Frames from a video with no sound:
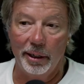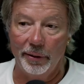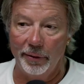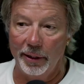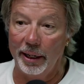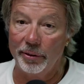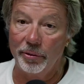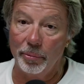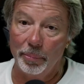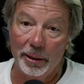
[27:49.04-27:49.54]
And
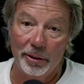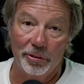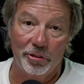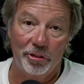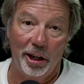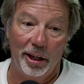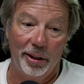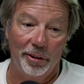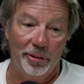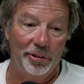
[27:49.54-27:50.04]
that's the biggest
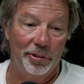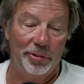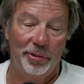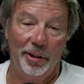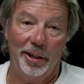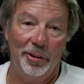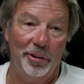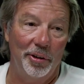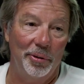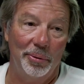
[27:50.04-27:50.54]
challenge, is
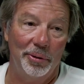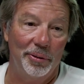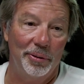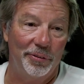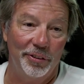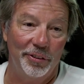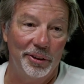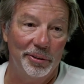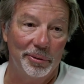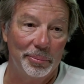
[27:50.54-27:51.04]
not knowing the
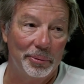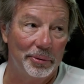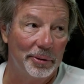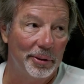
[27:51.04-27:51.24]
films.